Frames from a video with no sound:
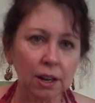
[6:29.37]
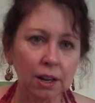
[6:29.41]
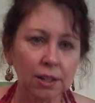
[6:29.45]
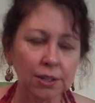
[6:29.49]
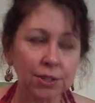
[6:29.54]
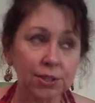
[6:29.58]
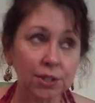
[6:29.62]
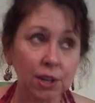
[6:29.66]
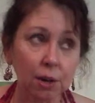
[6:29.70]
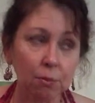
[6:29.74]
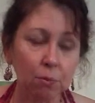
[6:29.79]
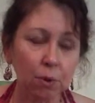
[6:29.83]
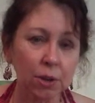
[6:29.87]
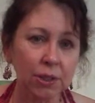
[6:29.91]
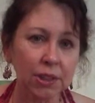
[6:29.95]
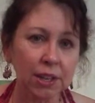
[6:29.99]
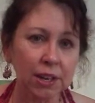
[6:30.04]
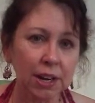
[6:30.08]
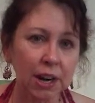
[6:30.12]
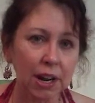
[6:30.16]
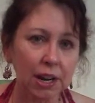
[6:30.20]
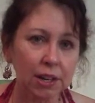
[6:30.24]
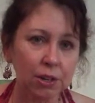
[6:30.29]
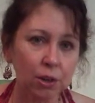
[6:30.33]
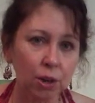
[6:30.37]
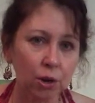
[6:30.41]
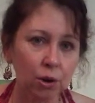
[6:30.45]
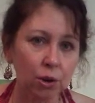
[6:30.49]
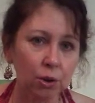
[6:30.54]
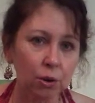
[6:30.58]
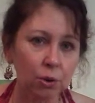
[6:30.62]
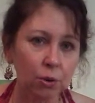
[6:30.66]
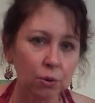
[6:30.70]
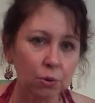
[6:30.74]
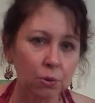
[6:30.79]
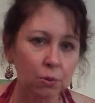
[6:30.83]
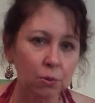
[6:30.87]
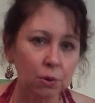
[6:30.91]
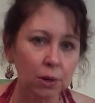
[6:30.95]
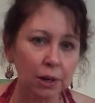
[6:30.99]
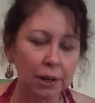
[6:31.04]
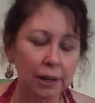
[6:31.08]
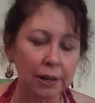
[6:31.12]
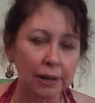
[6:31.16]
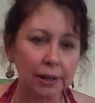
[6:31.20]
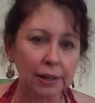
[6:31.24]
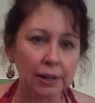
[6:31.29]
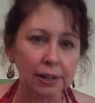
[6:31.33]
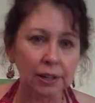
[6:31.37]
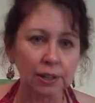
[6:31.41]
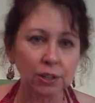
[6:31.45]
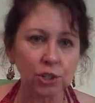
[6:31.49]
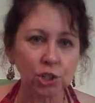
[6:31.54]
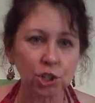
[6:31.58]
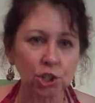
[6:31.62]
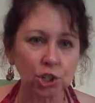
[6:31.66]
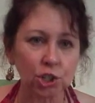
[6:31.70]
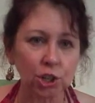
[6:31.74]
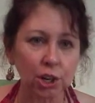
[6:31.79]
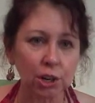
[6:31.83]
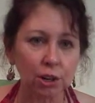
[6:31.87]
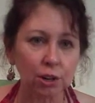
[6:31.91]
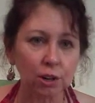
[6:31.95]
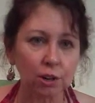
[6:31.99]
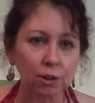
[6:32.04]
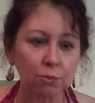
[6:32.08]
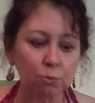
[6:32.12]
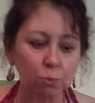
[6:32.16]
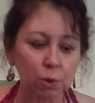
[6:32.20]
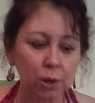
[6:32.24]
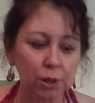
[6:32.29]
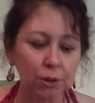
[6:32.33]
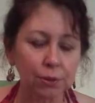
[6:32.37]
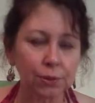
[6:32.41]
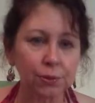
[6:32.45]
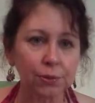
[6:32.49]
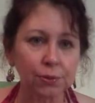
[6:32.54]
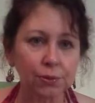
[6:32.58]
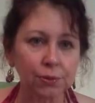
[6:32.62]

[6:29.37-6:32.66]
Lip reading: someone that I know shared with